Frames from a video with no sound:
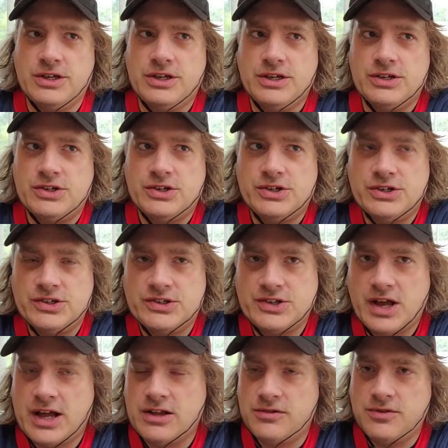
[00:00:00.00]
each
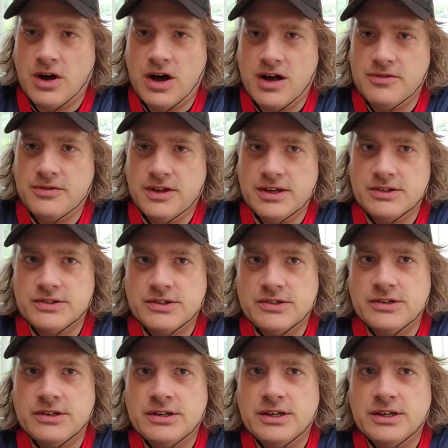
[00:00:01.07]
style of offense.